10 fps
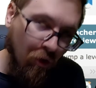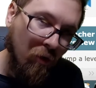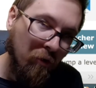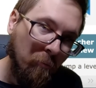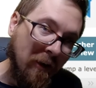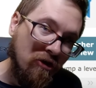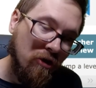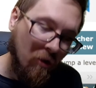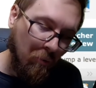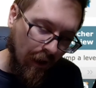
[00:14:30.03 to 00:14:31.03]
Make sure
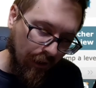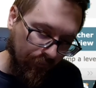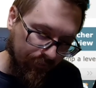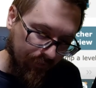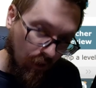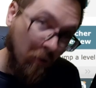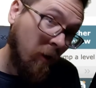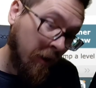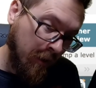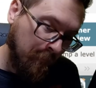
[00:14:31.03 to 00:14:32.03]
you're writing this down,
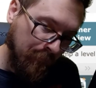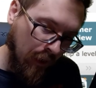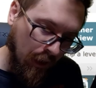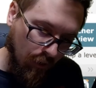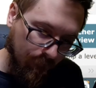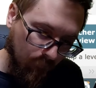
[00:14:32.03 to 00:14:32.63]
right? 4